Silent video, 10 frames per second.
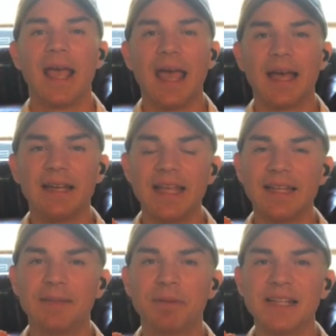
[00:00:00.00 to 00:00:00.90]

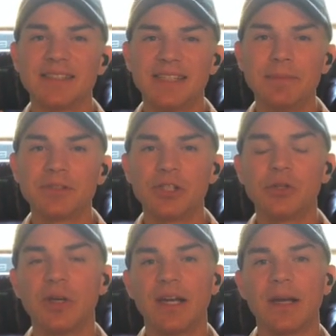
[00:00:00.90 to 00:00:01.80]
But it seems to
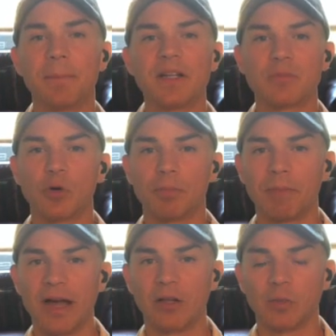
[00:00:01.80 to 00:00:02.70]
do it in a much more
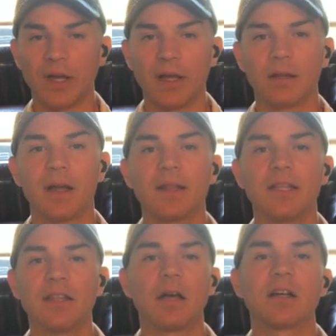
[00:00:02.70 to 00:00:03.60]
mild way. A lot of
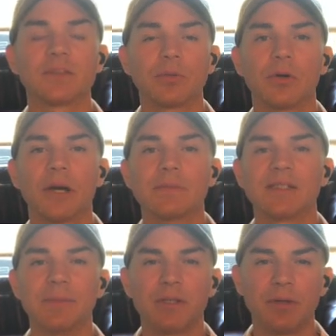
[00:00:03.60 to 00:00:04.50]
detox programs
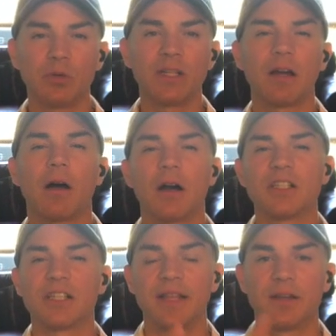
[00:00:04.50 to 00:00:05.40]
seem to be really
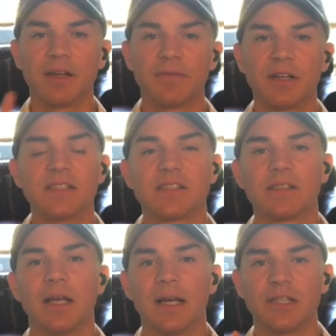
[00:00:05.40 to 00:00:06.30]
harsh, and they're in a very
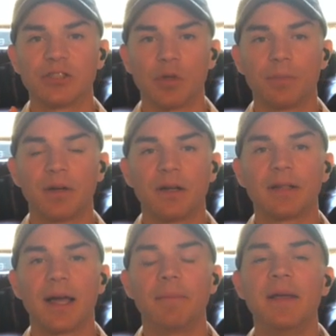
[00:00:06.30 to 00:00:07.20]
short period
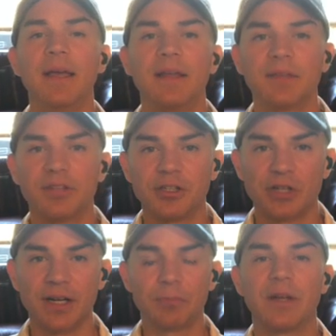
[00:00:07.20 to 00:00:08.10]
of time that they're
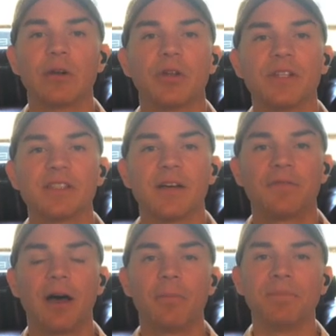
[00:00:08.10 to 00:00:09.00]
trying to bring all this
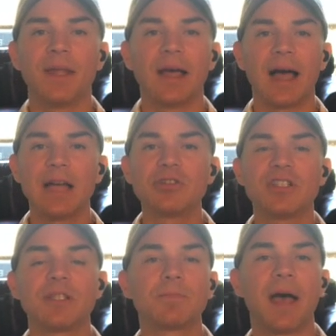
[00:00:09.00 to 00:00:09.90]
stuff out.
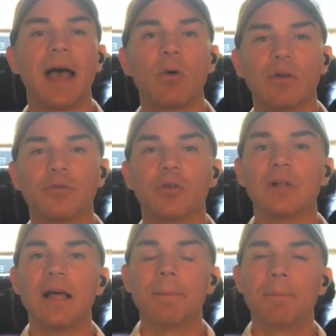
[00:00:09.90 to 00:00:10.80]
Hydrogen's
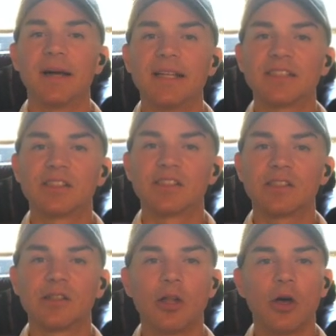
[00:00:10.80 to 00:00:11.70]
powerful, but it's
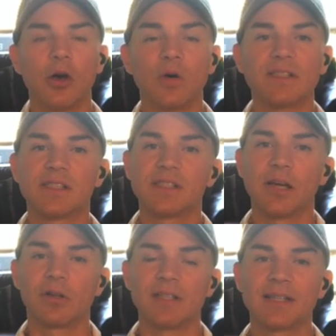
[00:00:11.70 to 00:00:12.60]
slow and subtle.